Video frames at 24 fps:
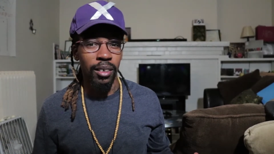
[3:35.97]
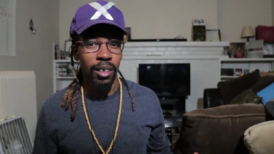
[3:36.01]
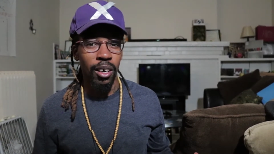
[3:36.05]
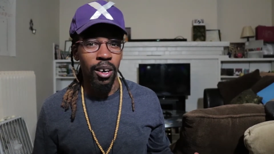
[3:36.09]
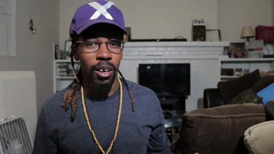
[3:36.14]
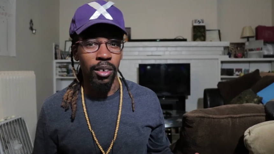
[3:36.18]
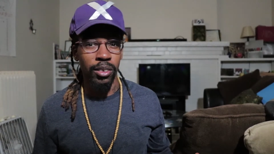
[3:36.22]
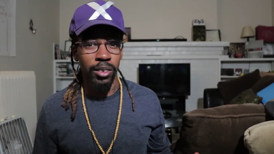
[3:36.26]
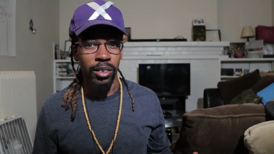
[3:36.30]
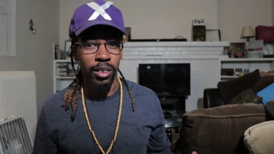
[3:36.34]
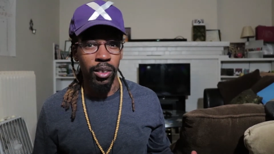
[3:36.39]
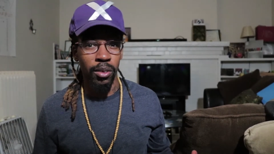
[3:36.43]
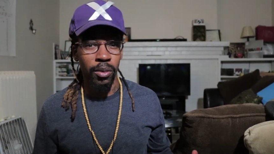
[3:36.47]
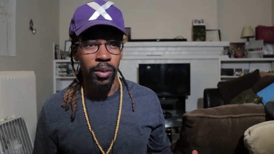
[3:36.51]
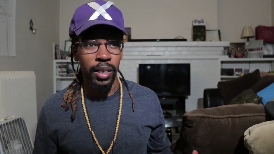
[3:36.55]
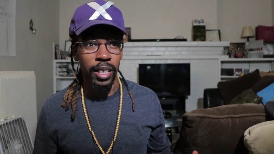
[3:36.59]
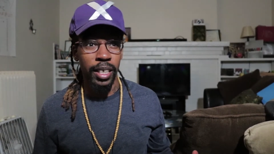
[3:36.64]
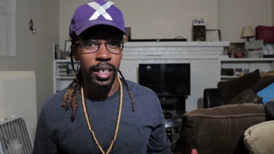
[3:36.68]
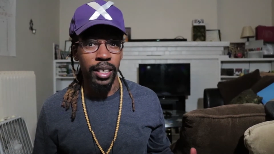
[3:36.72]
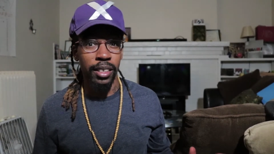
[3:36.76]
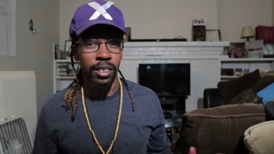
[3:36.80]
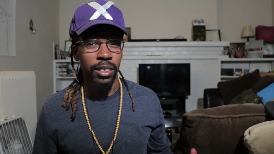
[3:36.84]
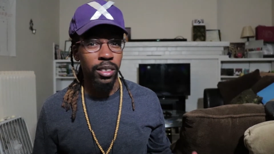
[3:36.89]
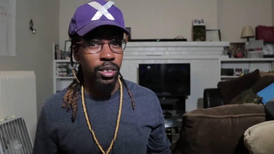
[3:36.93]
Also,
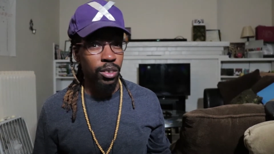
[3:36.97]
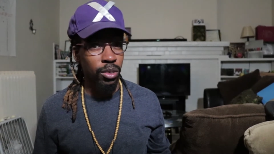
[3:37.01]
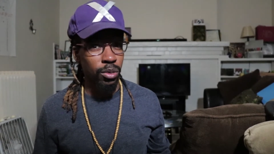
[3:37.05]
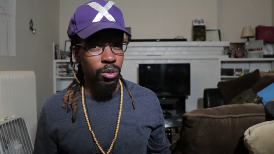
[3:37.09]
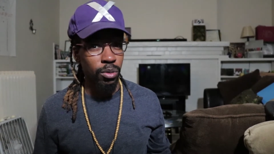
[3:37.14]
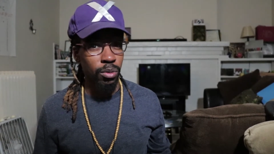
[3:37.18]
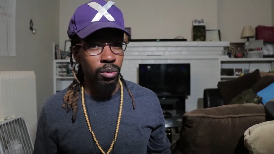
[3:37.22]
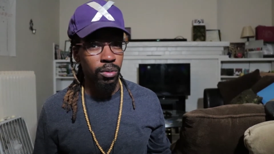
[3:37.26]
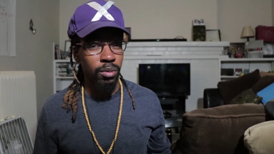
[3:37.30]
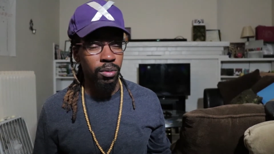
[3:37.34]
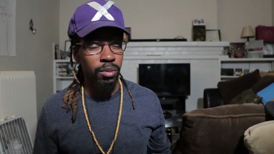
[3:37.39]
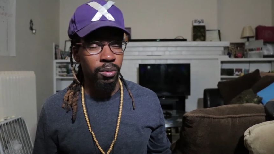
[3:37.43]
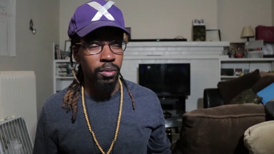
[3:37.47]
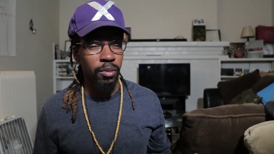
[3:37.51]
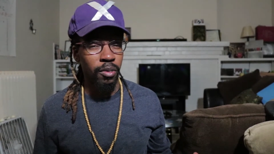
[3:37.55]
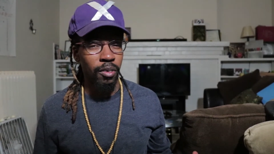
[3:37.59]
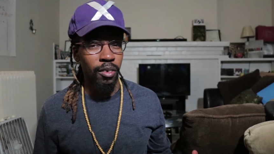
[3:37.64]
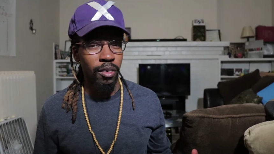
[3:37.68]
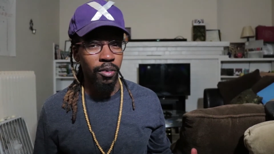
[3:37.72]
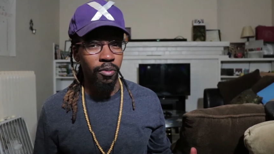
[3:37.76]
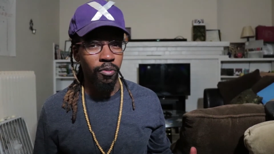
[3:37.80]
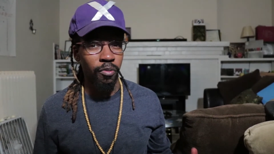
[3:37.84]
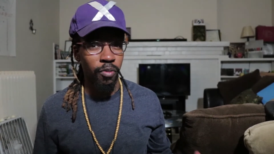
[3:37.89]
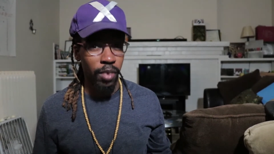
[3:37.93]
it can chew
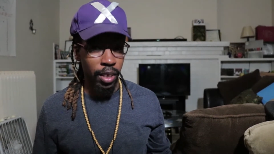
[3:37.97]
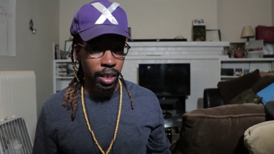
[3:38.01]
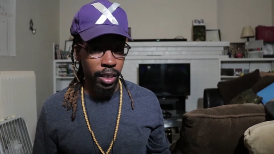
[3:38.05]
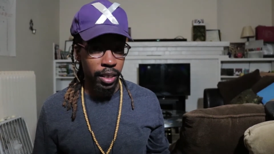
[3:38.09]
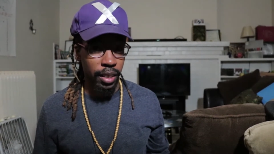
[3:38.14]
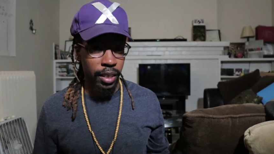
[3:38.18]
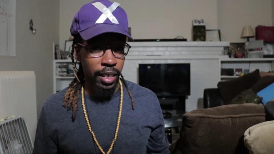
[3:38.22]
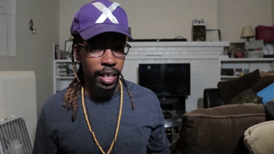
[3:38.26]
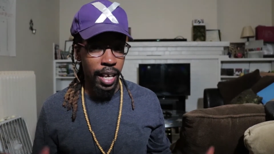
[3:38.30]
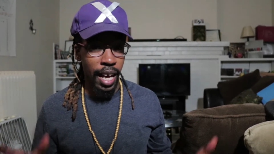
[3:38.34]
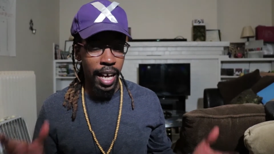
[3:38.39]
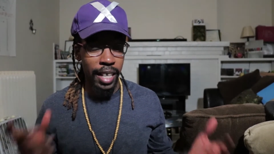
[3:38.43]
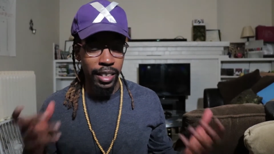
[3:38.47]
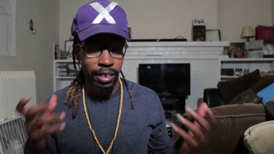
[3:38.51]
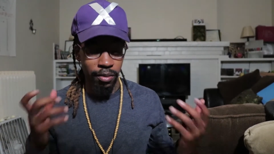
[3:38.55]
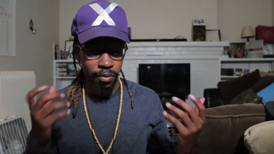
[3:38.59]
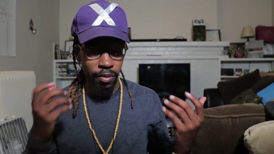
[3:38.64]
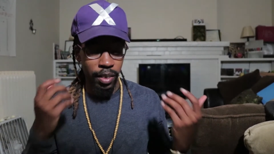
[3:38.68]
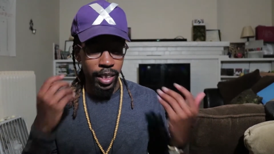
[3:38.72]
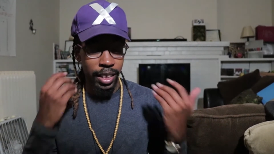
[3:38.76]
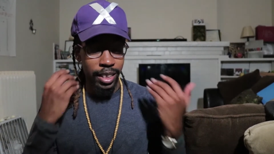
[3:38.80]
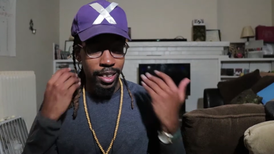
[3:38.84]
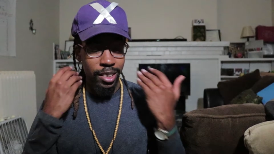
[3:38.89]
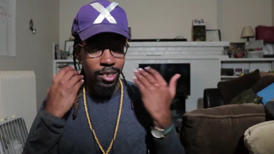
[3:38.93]
really, it has a
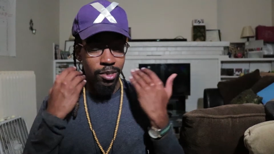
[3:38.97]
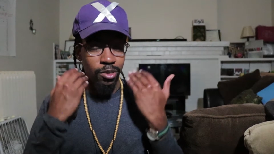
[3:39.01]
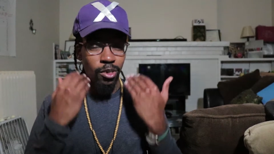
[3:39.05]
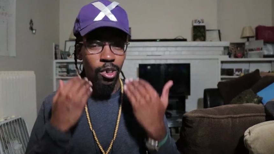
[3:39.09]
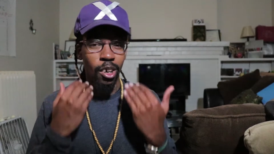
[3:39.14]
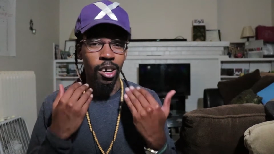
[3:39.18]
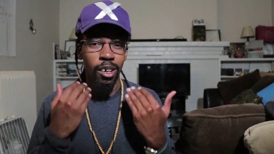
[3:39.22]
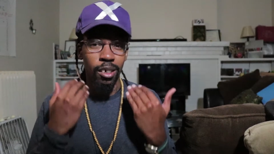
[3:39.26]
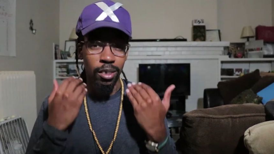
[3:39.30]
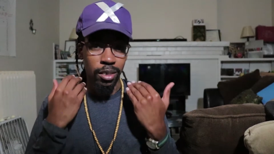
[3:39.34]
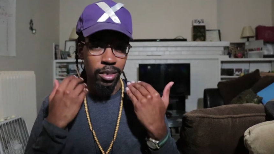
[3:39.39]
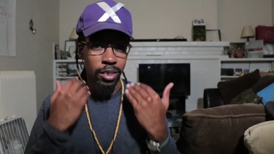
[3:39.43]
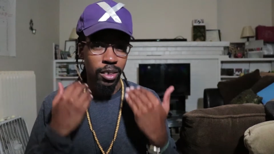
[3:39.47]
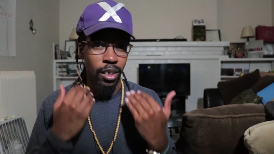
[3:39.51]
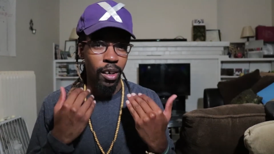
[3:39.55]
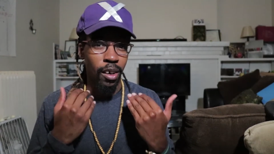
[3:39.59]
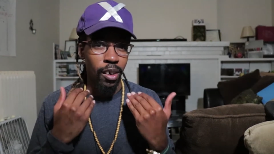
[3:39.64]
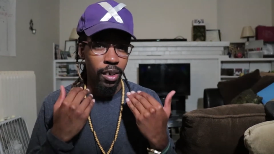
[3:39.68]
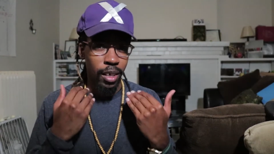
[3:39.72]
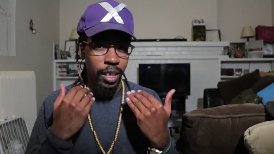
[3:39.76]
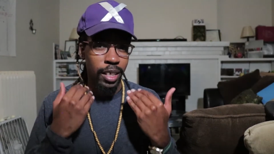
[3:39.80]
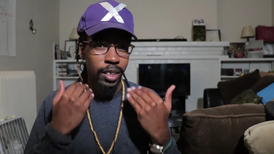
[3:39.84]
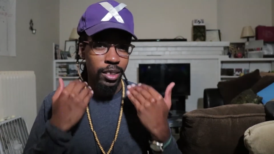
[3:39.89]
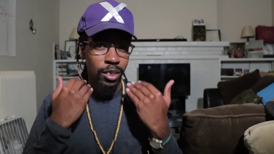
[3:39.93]
really strong
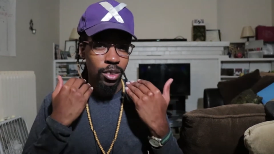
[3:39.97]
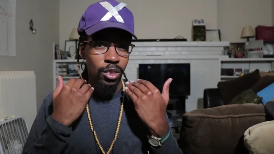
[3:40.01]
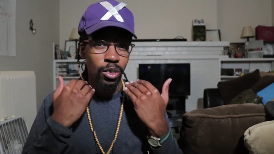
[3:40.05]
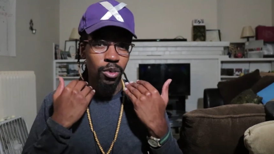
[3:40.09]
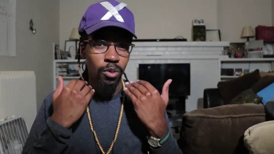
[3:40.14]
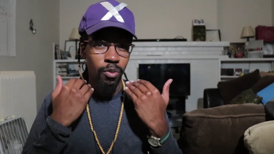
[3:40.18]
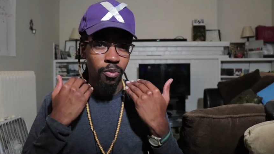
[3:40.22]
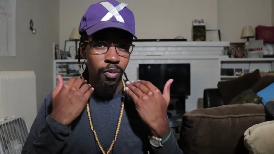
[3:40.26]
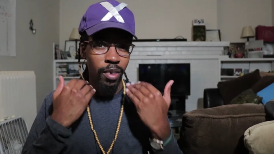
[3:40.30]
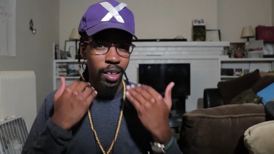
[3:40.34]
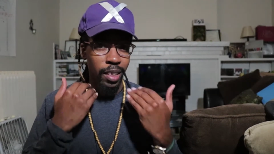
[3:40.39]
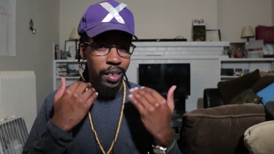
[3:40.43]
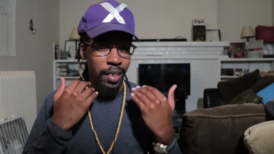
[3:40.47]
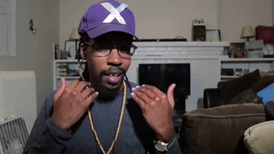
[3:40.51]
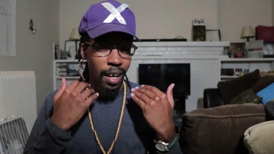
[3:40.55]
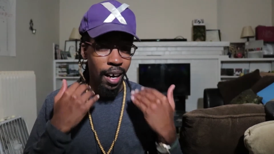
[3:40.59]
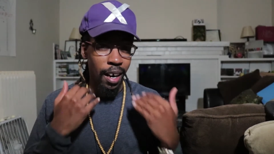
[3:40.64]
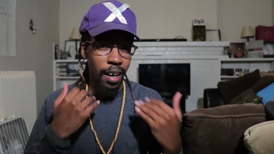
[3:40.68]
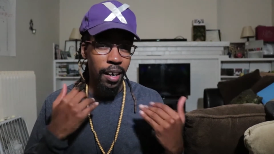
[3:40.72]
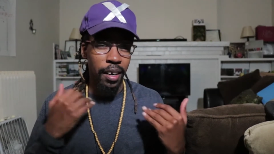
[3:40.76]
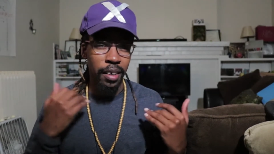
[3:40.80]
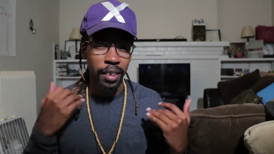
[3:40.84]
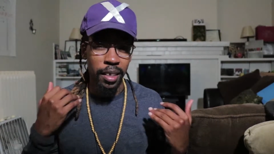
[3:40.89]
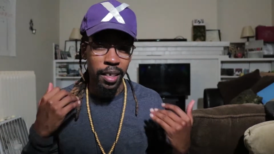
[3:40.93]
jaw. It can chew really
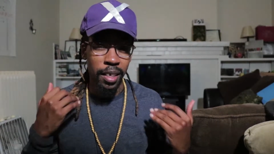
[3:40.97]
hard.